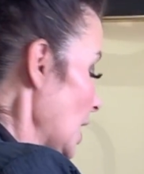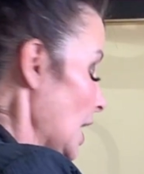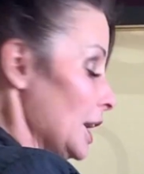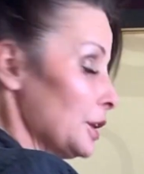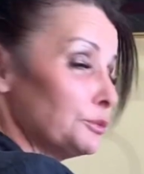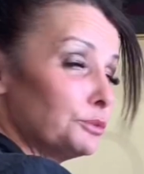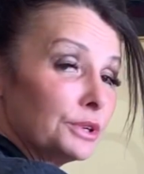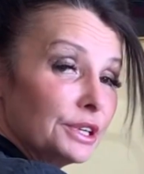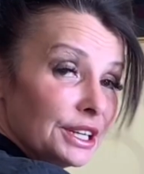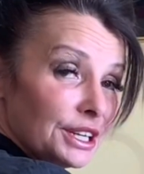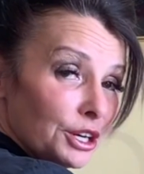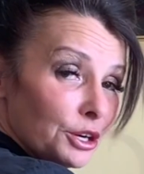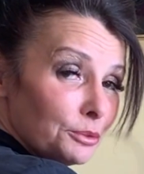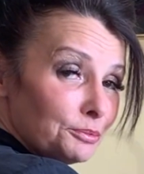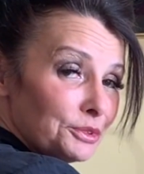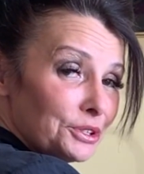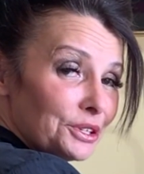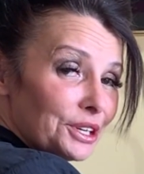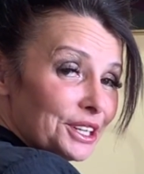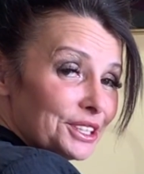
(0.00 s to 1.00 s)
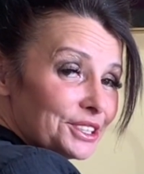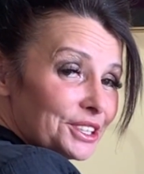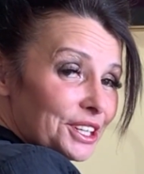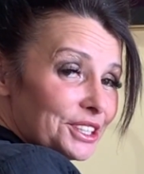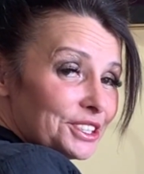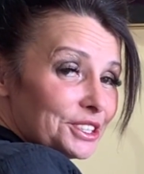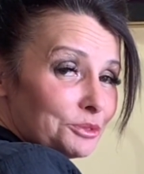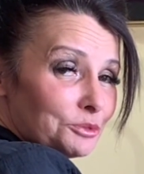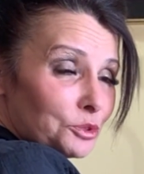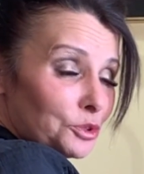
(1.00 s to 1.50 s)
I really hope you guys
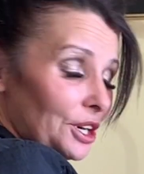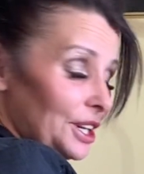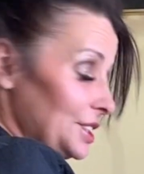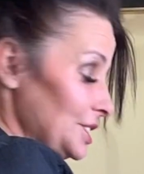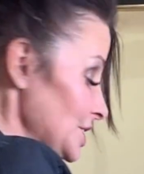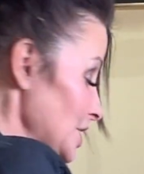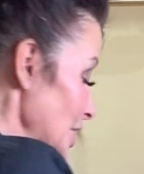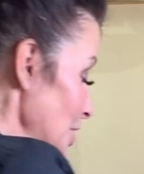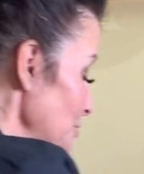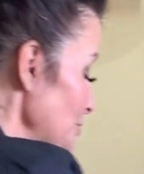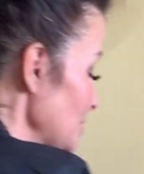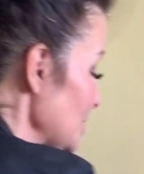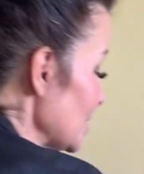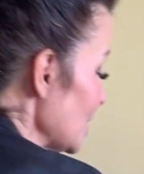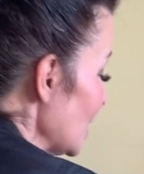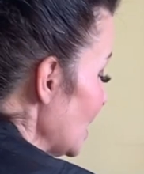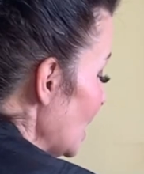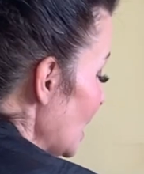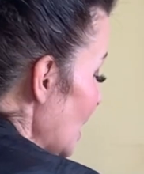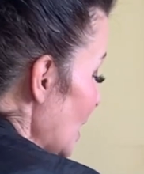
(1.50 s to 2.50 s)
got some great tips.